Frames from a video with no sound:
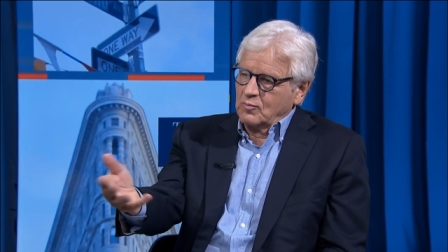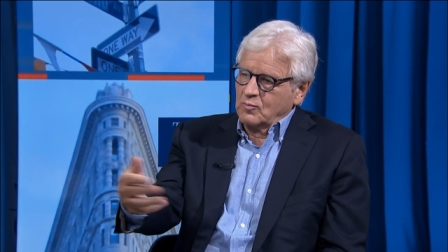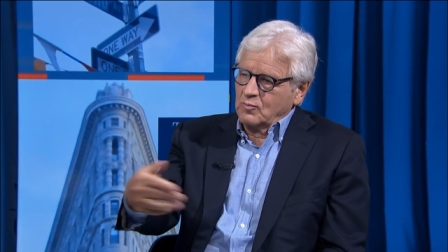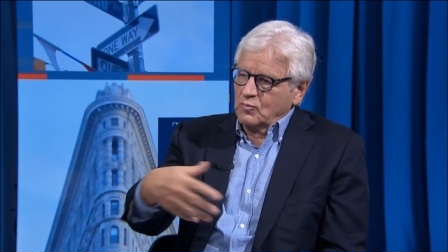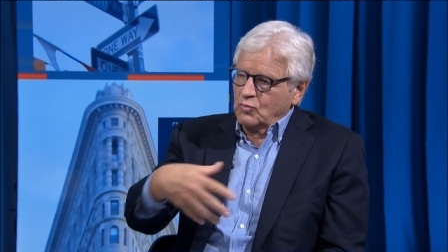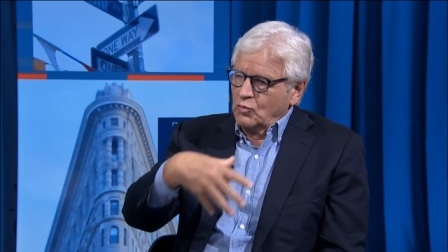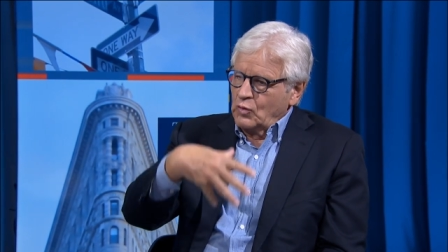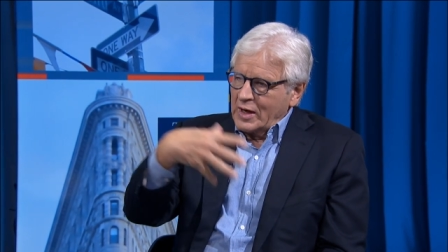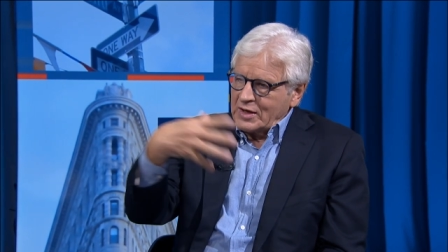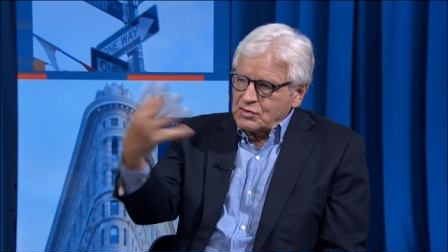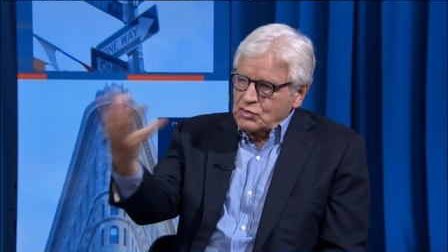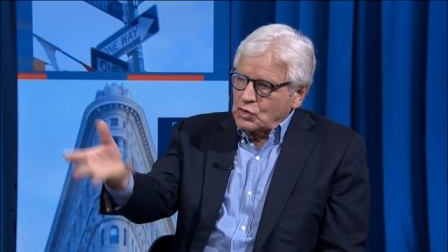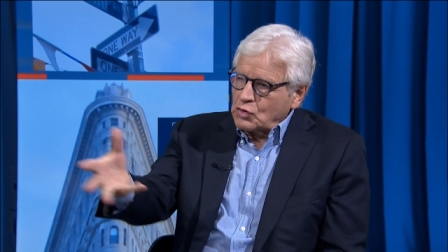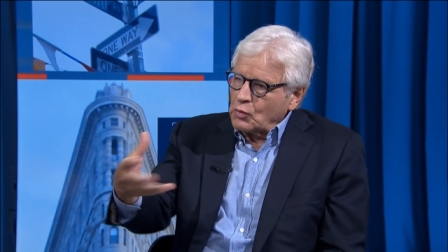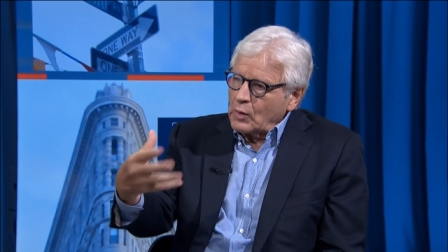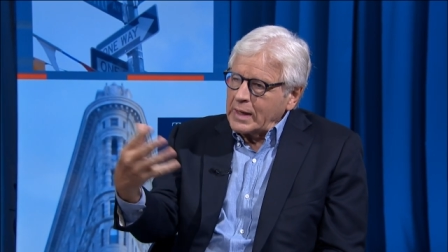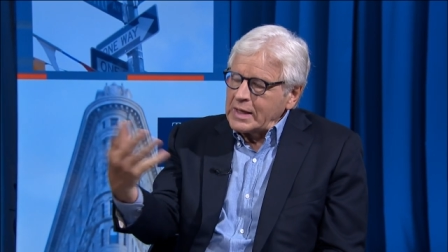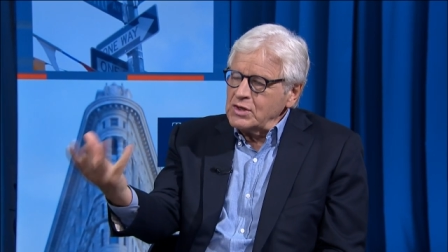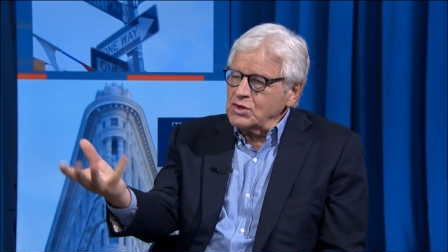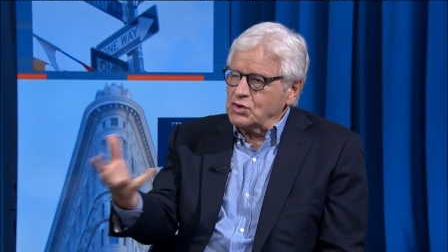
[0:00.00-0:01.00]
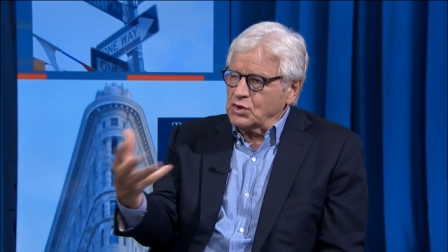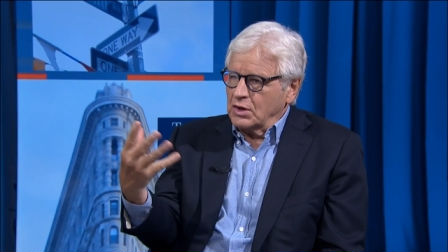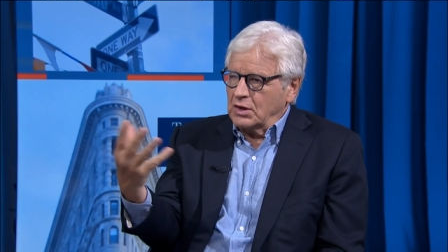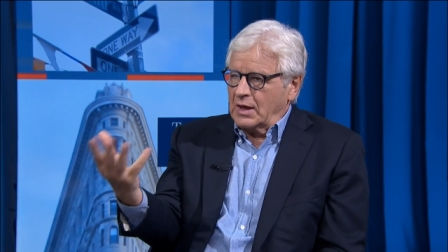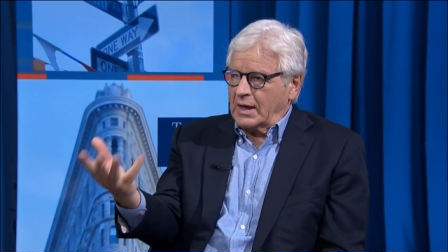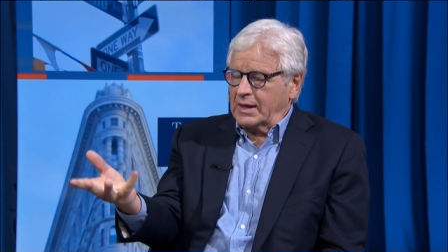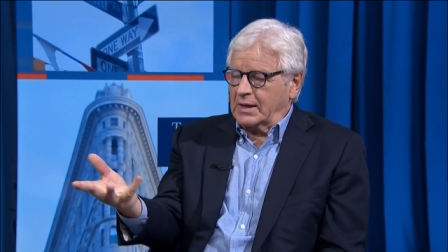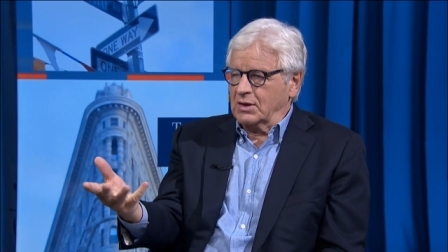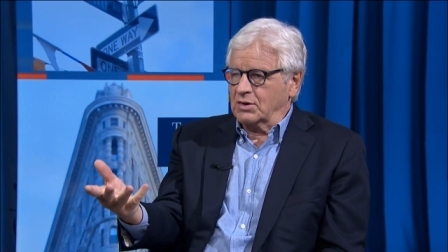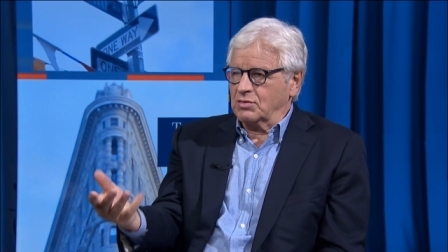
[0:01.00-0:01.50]
restoration,
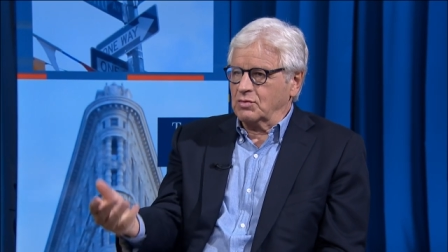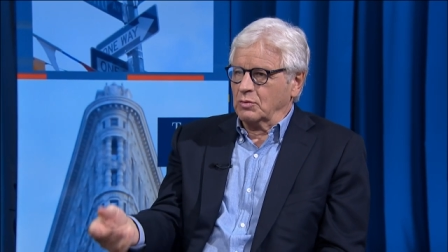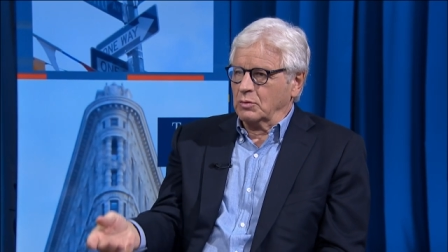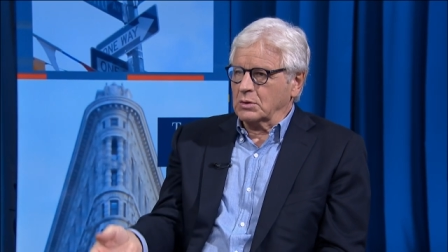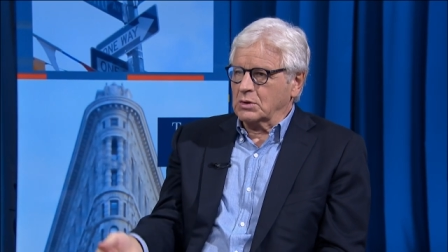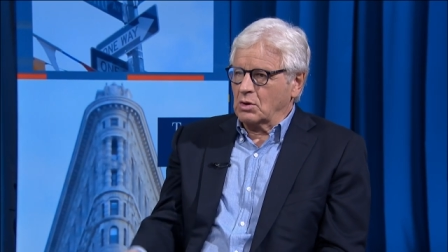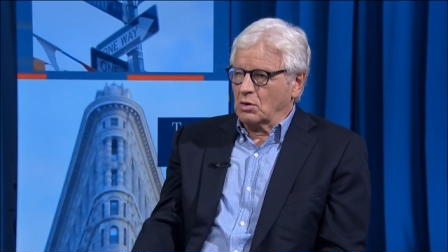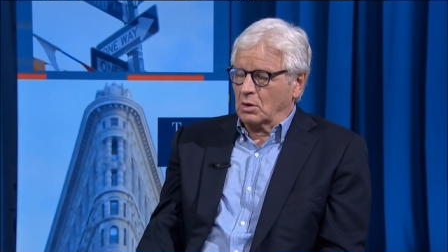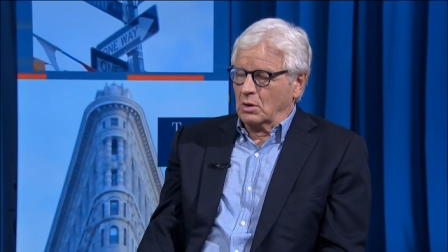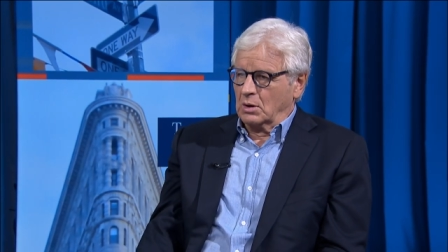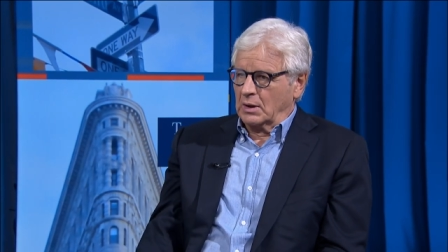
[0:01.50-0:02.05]
I guess you would call